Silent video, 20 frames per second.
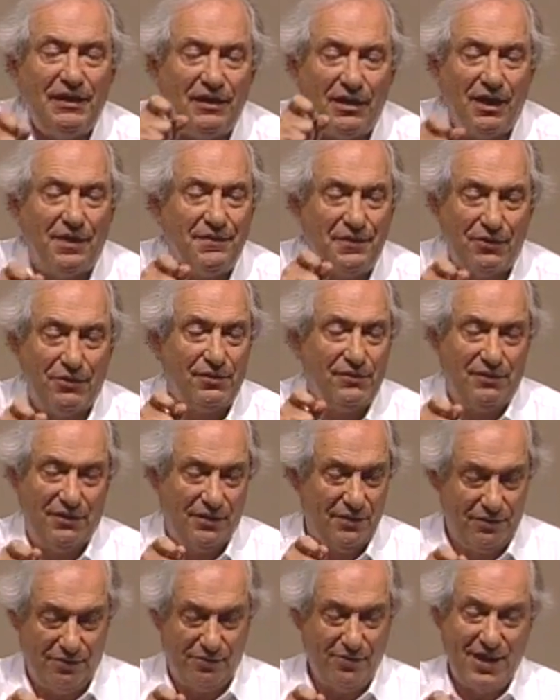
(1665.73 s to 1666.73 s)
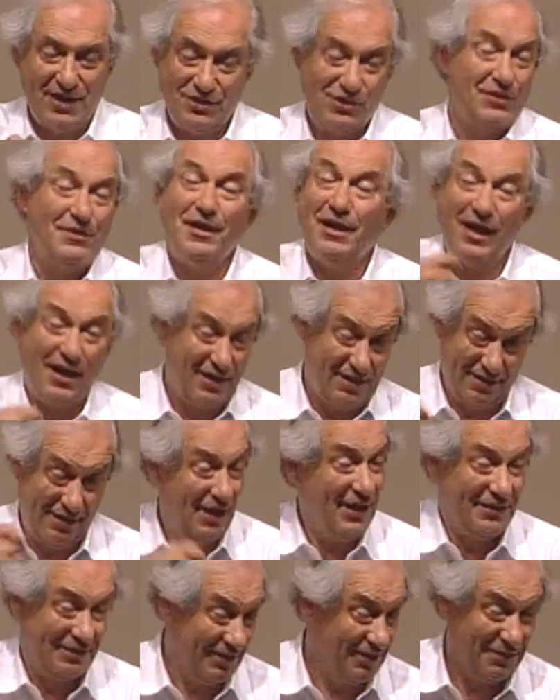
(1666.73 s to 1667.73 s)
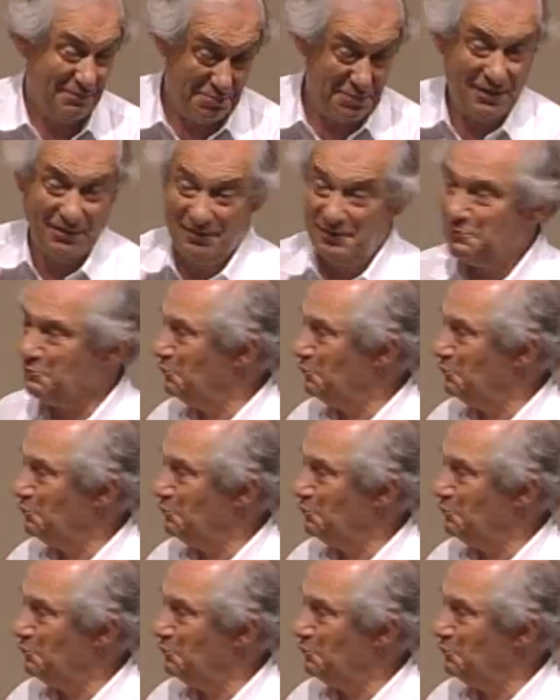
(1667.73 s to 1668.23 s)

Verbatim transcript: it on their, their, their edge, and then I collected the pennies,